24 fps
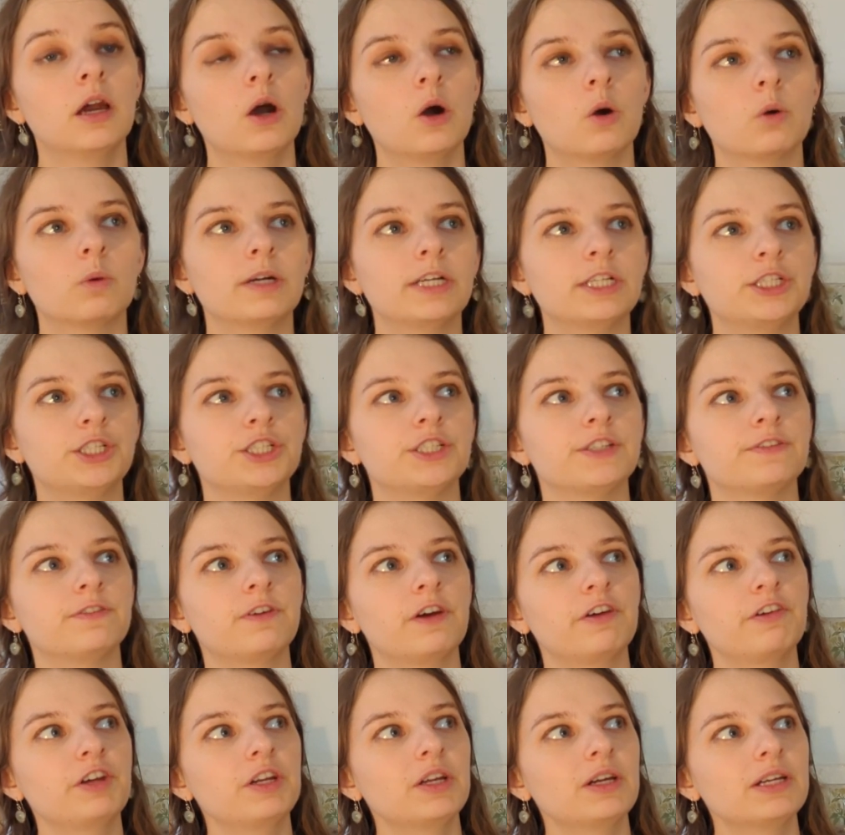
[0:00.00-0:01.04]
which is a
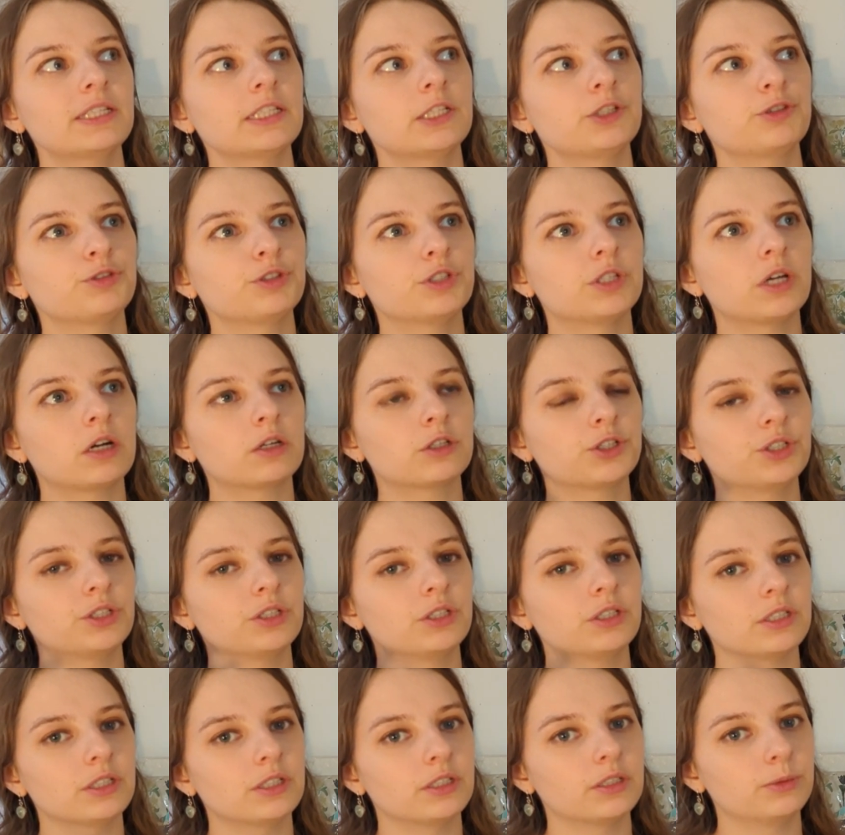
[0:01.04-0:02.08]
very nice introduction
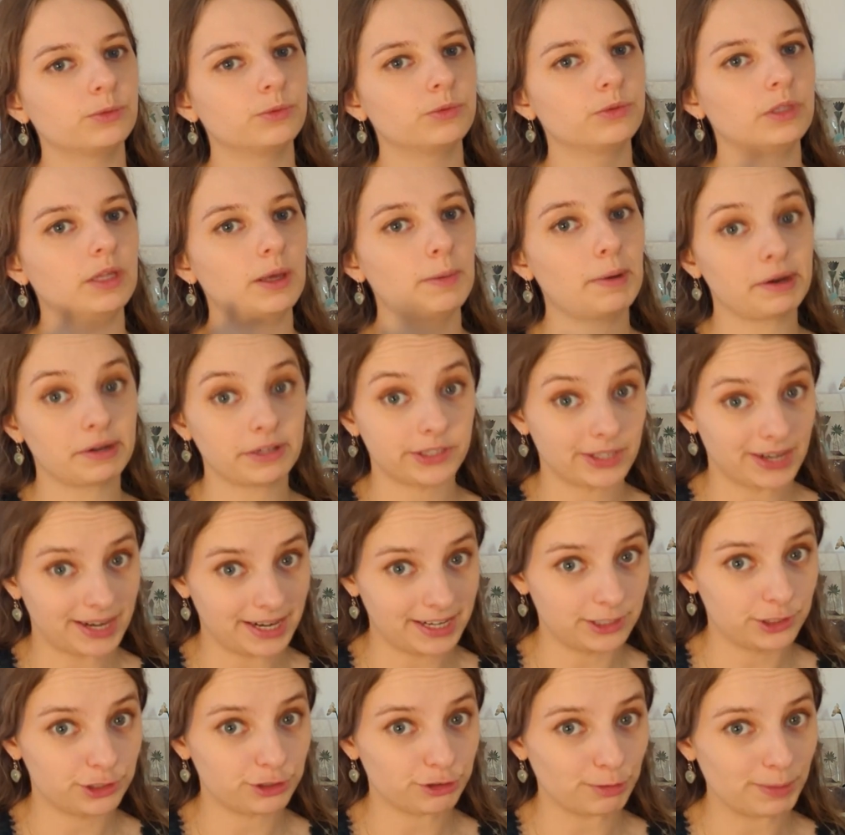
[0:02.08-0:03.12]
to the amount of
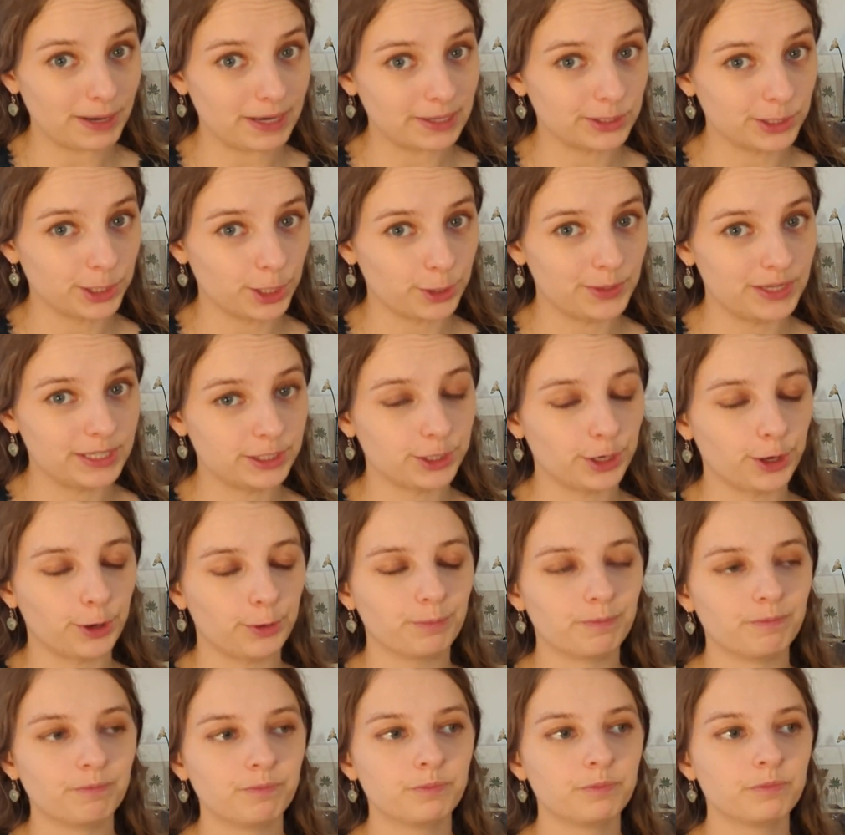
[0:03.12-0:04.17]
science you're about to go into.
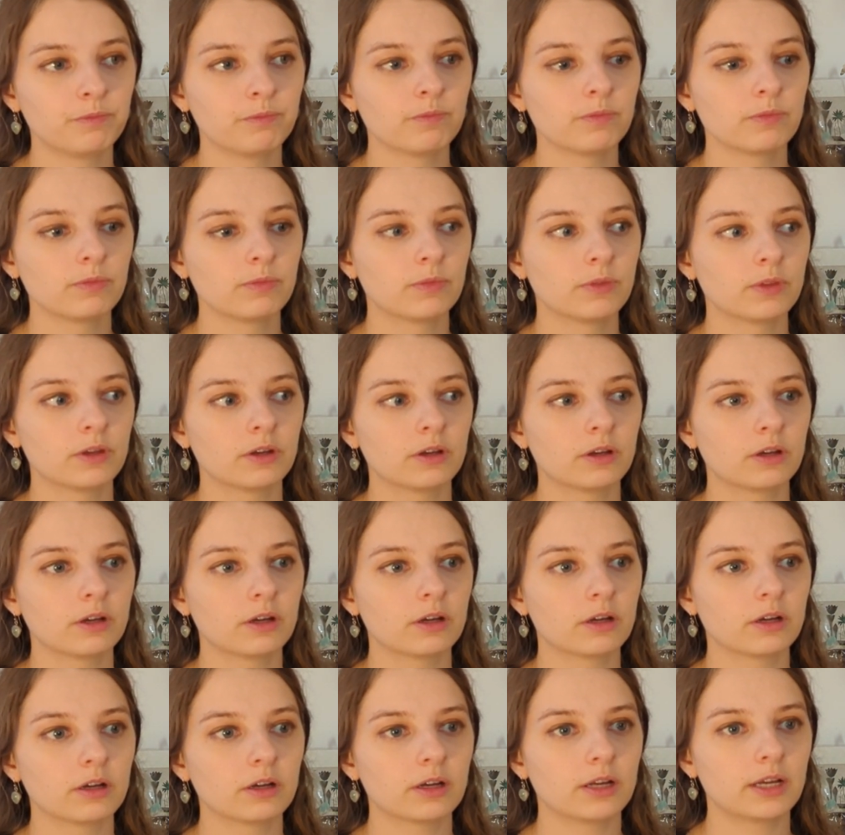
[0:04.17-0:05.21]

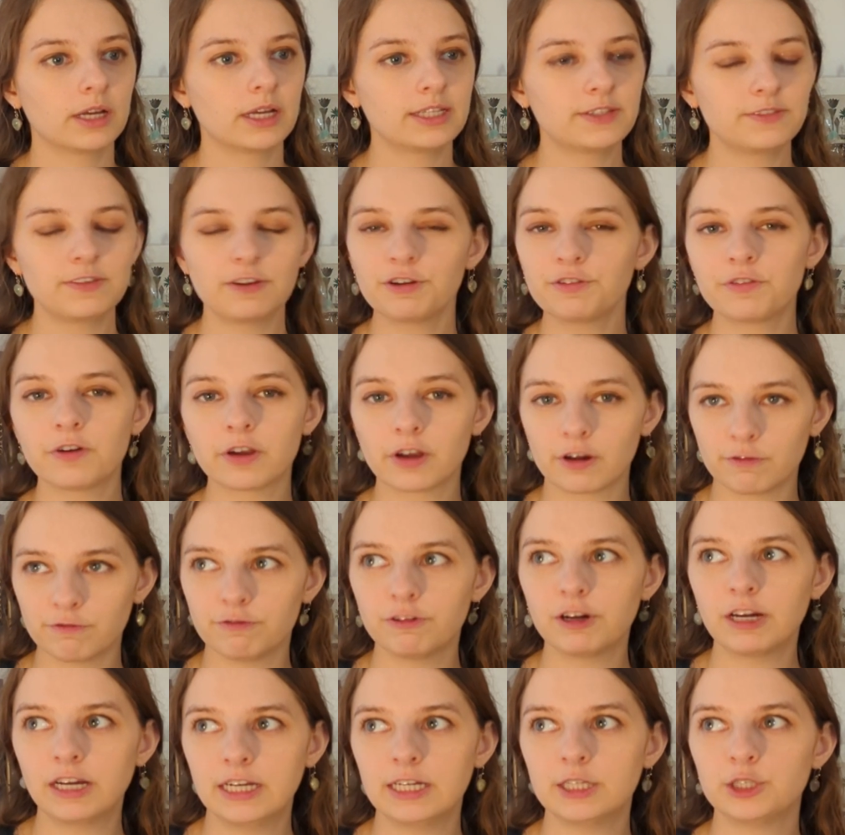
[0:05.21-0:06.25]
It's very fun. I
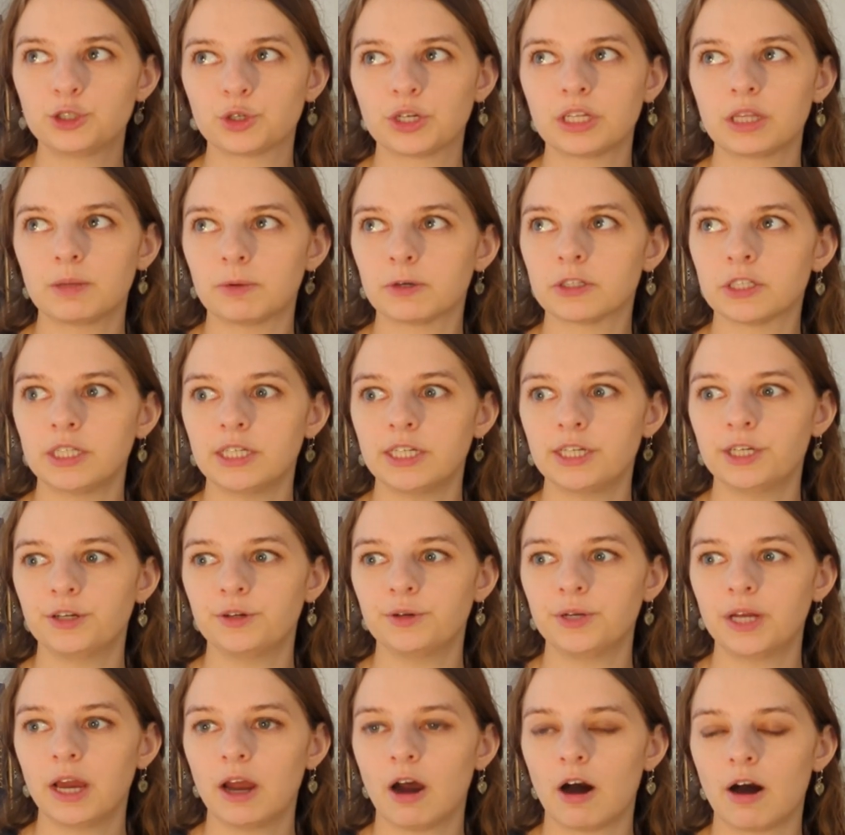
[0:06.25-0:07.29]
really enjoyed the botany
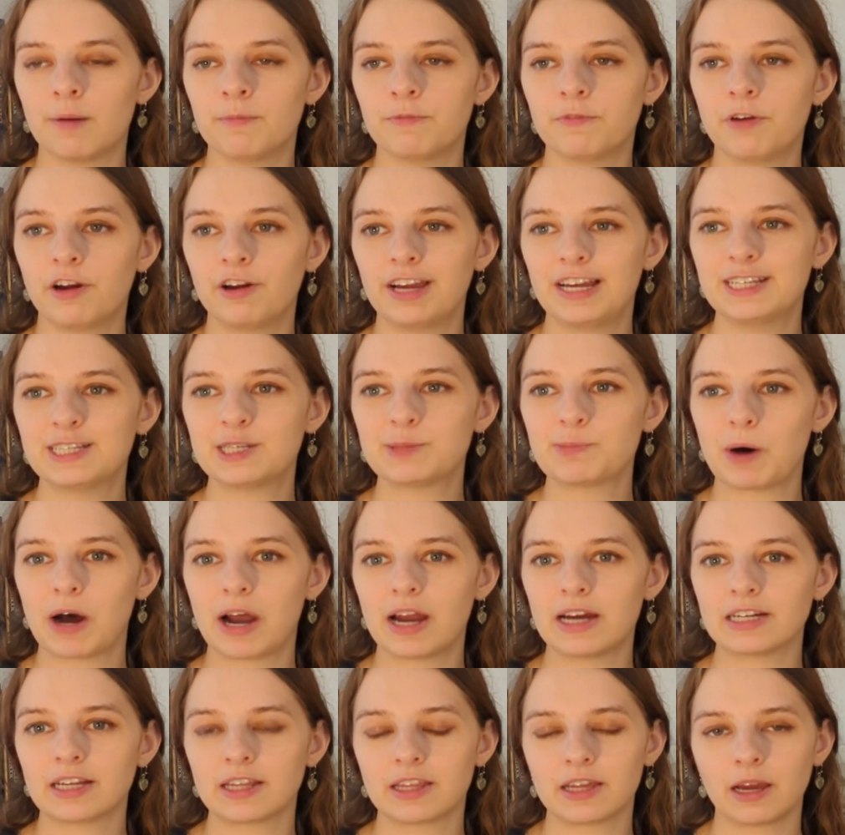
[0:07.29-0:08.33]
unit. I'm very
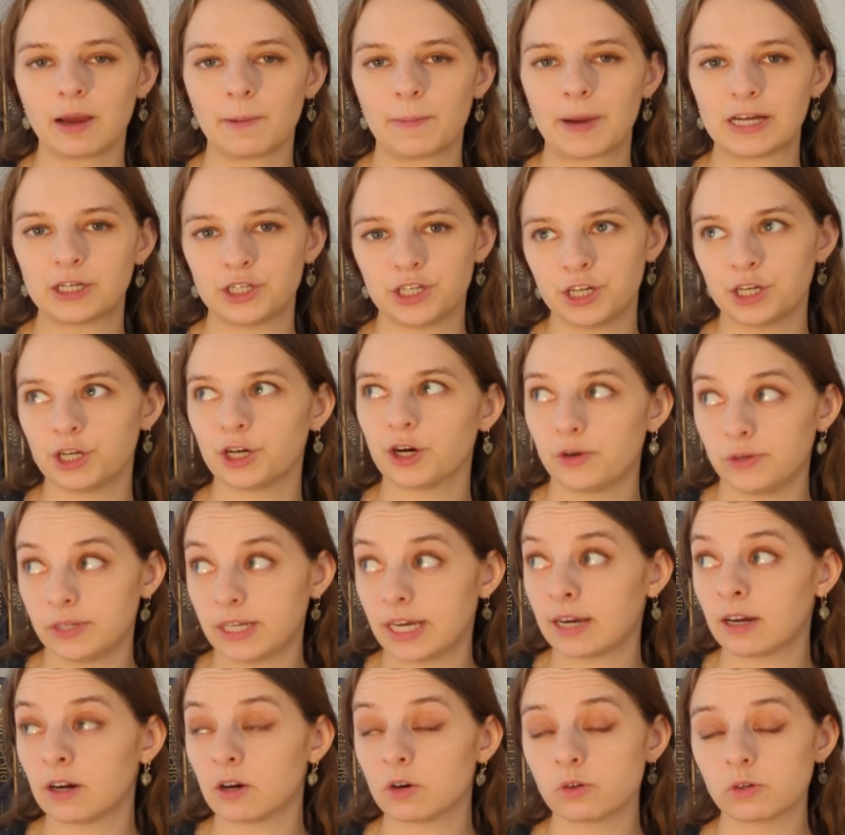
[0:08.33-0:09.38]
inspired. I think I'm actually going to go
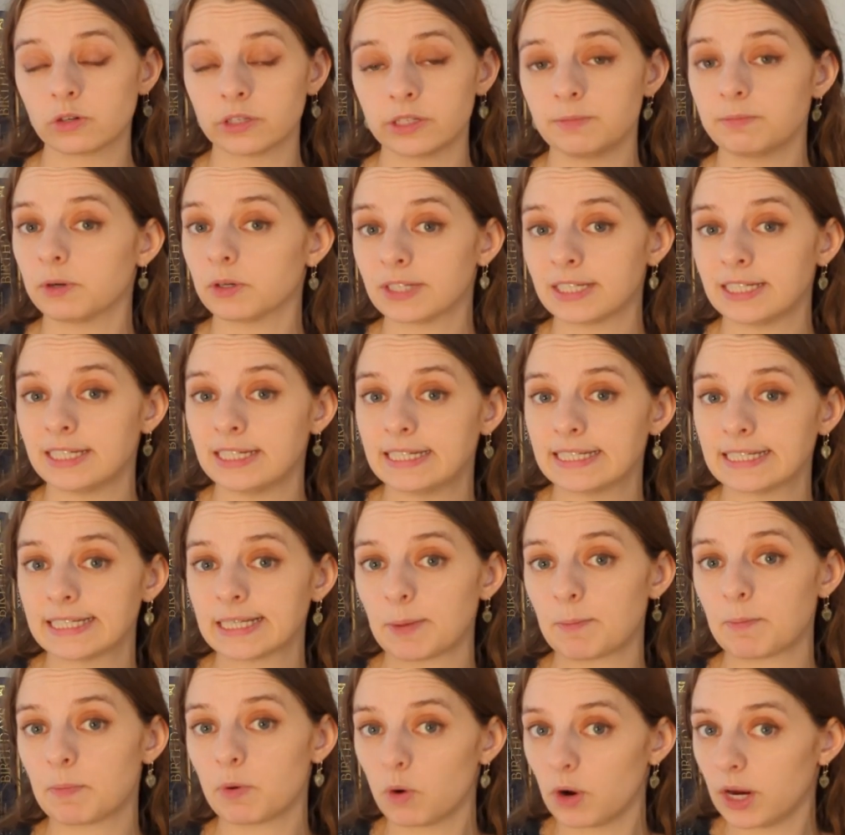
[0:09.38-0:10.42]
take a course in botany at
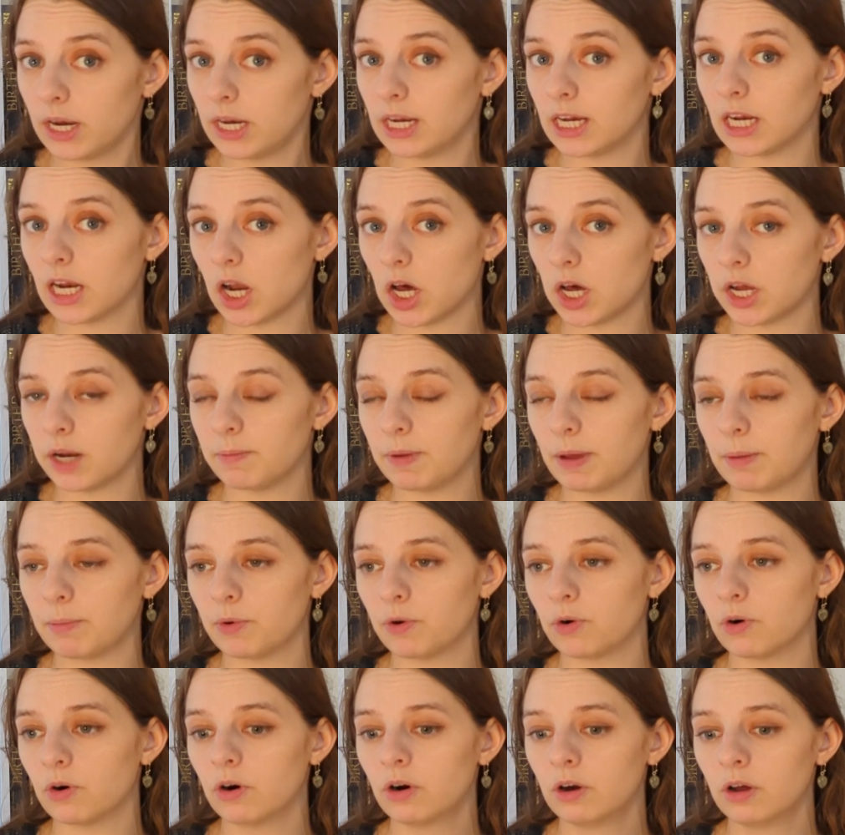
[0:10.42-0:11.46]
some point and learn a bit
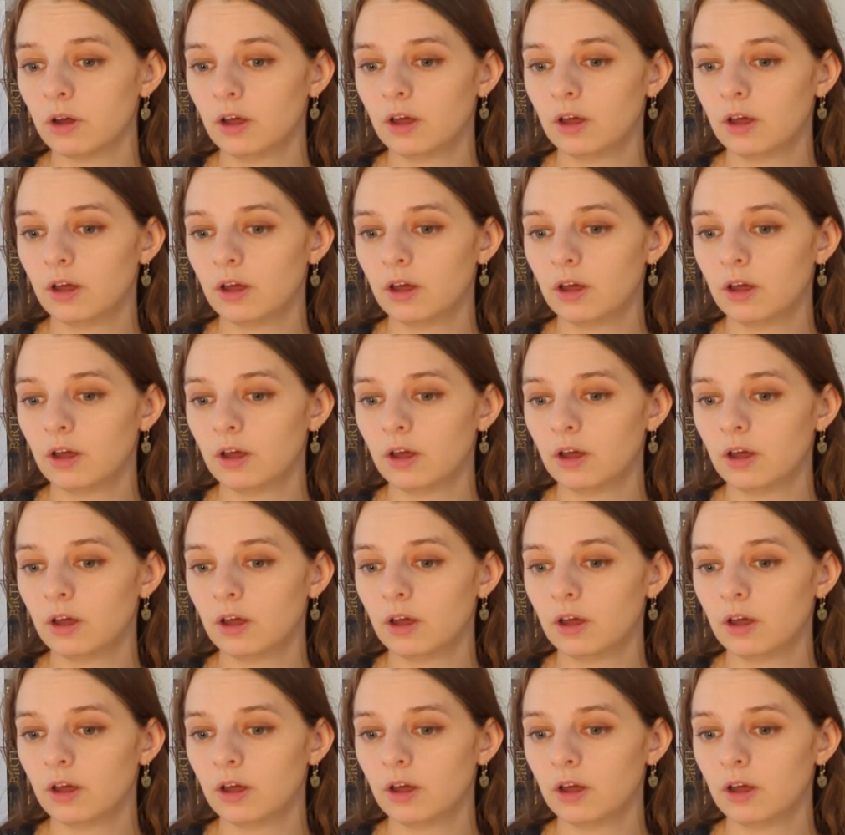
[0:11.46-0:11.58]
more.